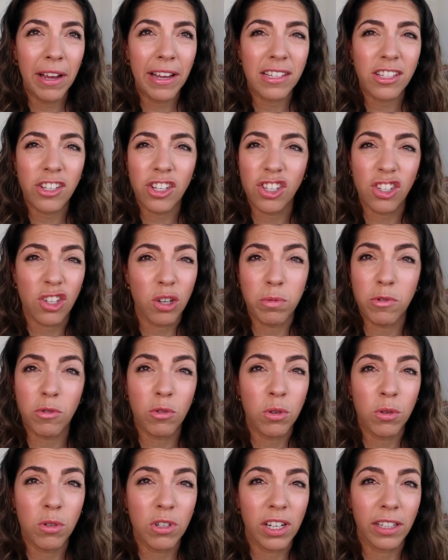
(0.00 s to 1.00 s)
It just stops
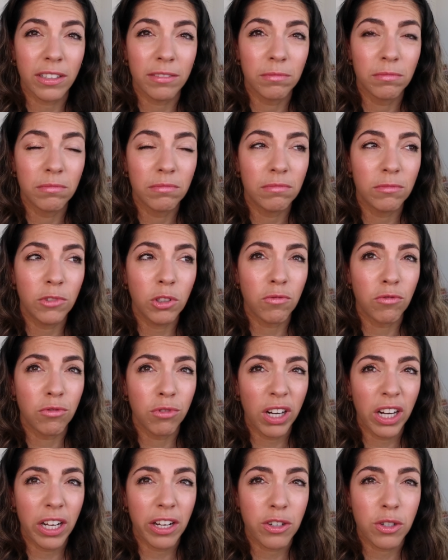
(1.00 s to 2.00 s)
recording. Not
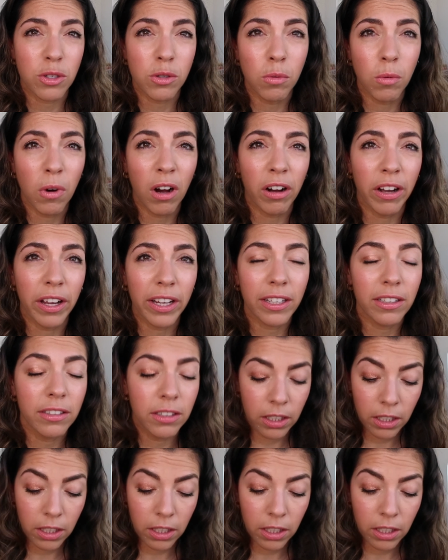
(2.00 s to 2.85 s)
really sure why.